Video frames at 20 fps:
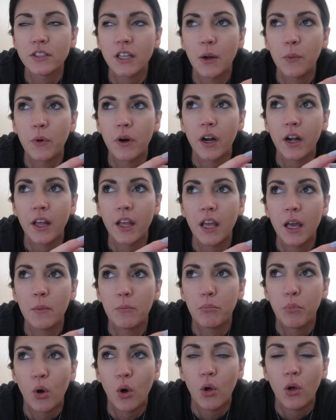and we're gonna
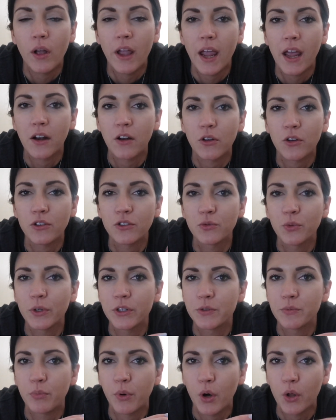get pull handles,
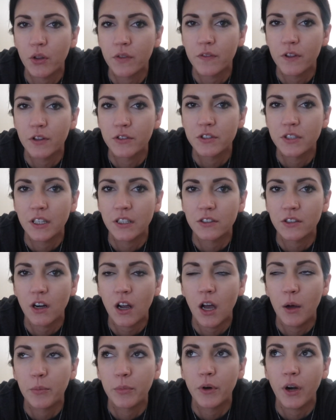which both of those things are
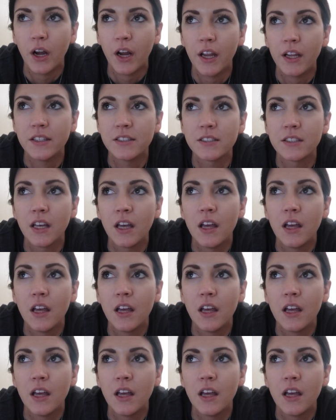upgrades.